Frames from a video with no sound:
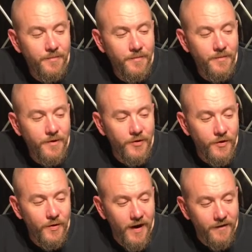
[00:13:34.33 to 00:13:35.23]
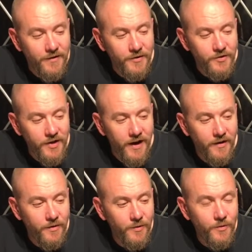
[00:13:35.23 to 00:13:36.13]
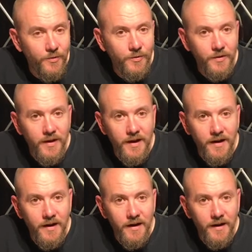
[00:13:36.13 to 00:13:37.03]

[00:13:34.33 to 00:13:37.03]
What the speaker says: you do have to check all the